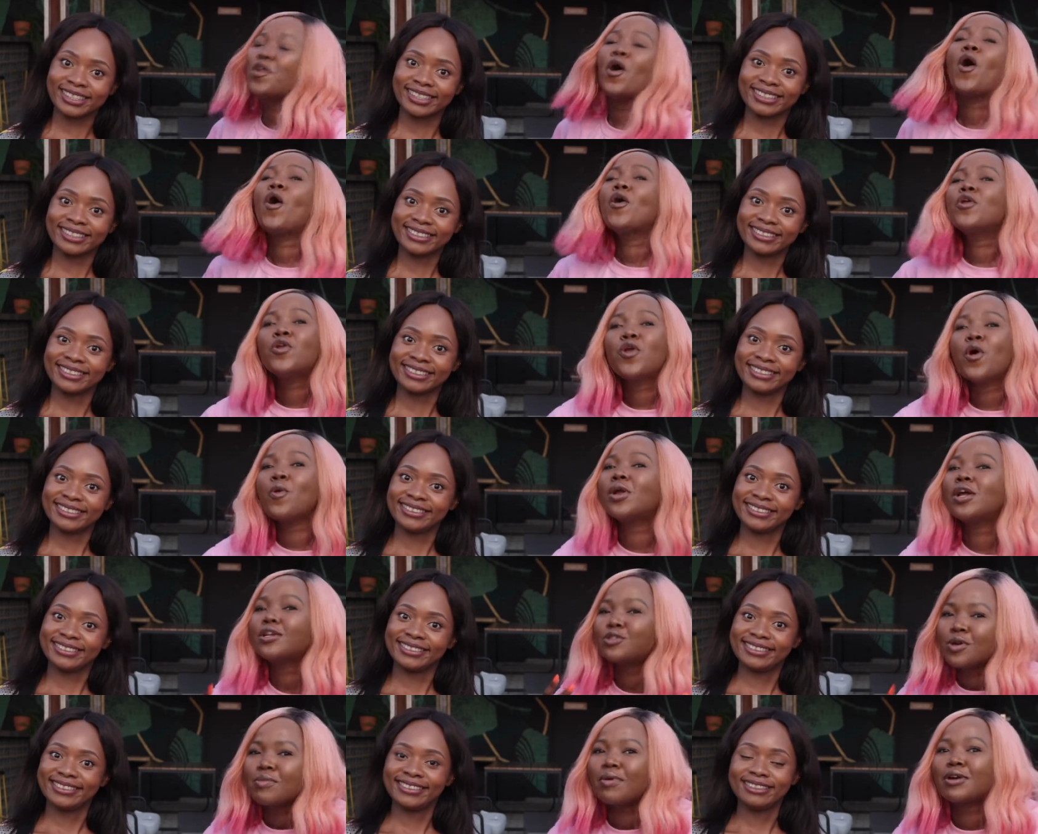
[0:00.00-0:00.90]
Speaker 1: No, no, no. We're
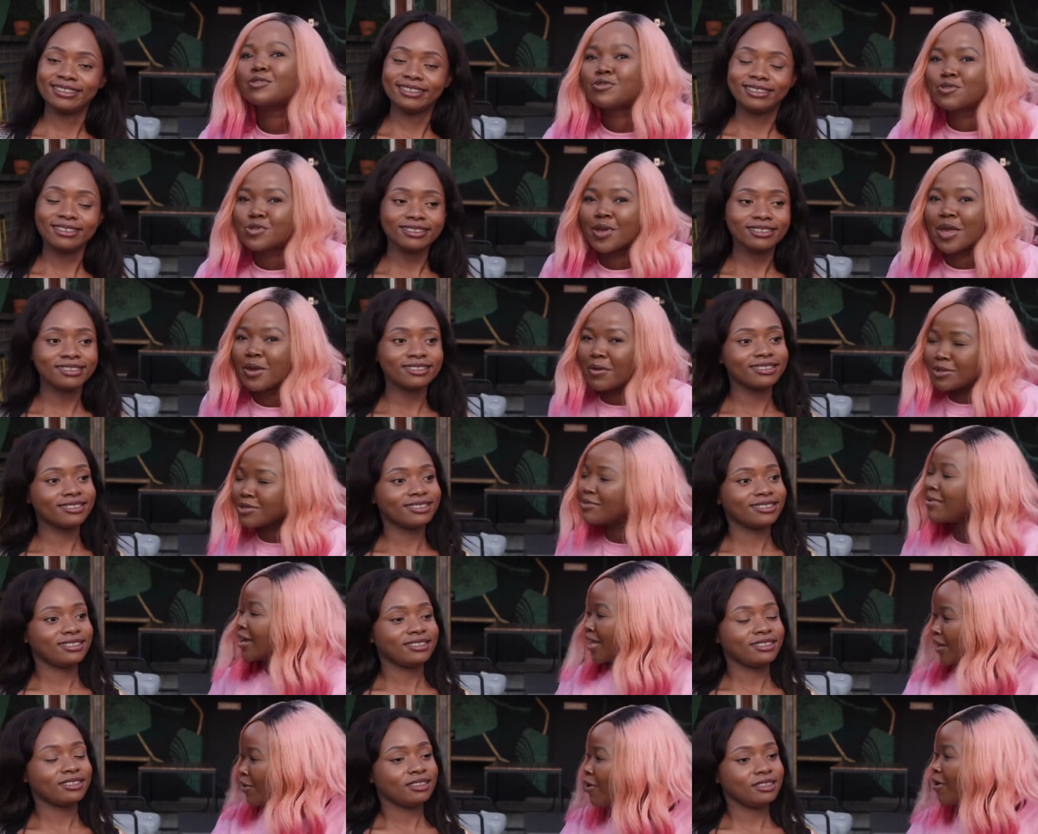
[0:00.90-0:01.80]
not talking about Thuso We're
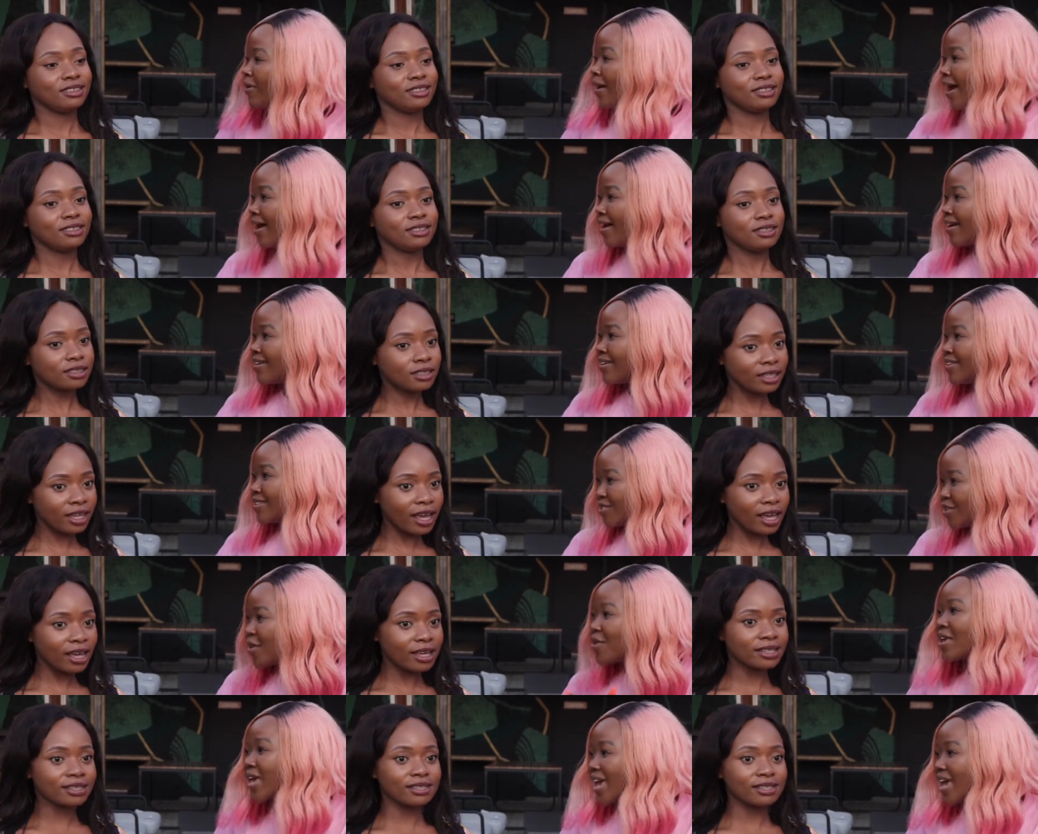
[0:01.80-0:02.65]
talking about Cora. Yes. So,